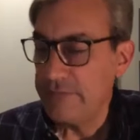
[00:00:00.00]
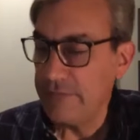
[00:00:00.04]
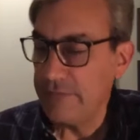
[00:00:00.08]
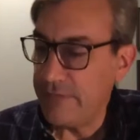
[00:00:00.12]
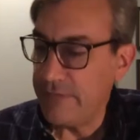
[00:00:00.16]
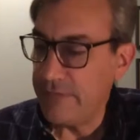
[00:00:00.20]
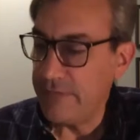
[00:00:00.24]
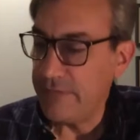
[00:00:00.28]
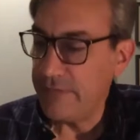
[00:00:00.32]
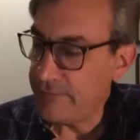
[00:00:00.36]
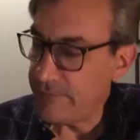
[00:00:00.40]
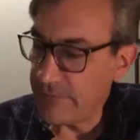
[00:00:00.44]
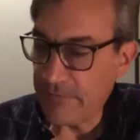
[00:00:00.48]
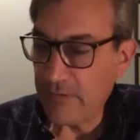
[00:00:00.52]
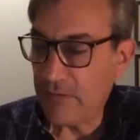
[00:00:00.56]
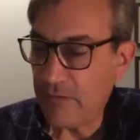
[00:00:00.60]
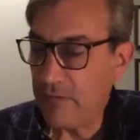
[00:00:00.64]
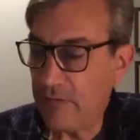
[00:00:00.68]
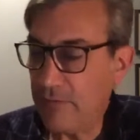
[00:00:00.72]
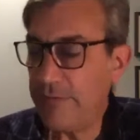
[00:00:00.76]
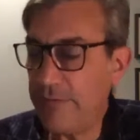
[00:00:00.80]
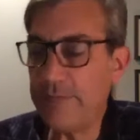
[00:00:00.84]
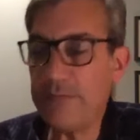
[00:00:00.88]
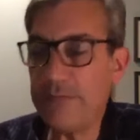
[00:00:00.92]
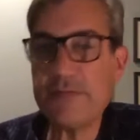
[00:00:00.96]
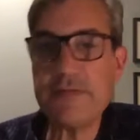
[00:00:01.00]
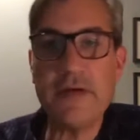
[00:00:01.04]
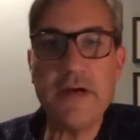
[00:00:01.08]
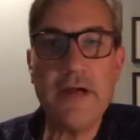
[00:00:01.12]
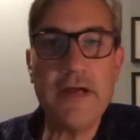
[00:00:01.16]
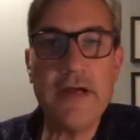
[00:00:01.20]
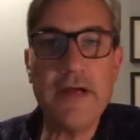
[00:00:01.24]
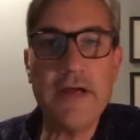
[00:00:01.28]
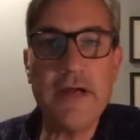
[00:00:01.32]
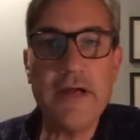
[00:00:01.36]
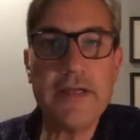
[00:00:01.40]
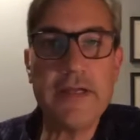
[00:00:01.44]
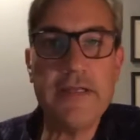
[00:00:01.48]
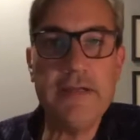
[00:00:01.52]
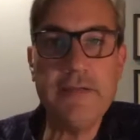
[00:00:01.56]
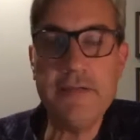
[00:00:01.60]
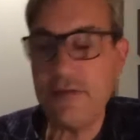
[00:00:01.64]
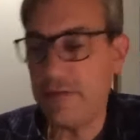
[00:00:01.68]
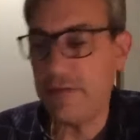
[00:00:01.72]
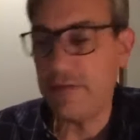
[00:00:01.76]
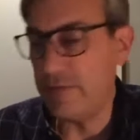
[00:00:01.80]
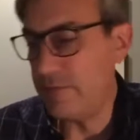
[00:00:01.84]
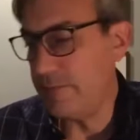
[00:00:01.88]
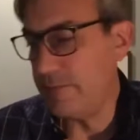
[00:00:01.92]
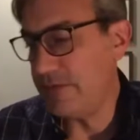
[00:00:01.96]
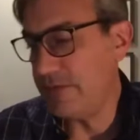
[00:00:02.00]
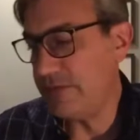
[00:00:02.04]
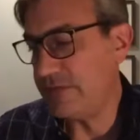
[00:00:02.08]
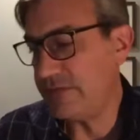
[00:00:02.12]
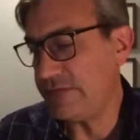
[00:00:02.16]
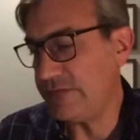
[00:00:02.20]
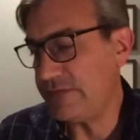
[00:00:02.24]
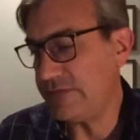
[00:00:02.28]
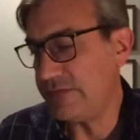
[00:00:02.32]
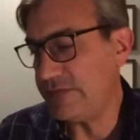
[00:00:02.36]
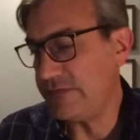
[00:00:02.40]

So even though we were talking in the Irma's